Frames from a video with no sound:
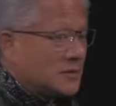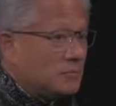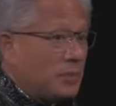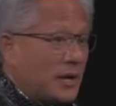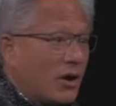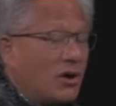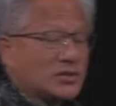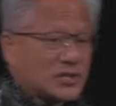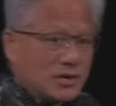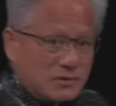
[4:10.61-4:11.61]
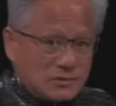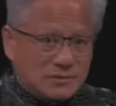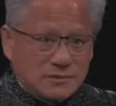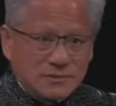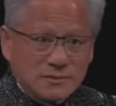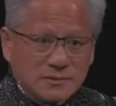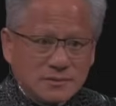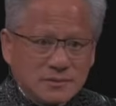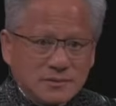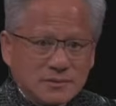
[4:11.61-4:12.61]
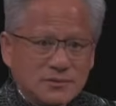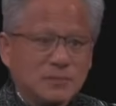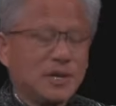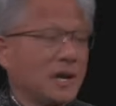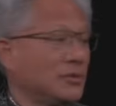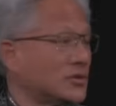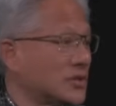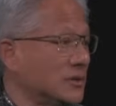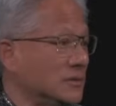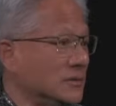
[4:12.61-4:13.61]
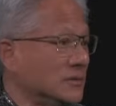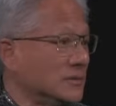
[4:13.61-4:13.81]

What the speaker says: but also to be able to,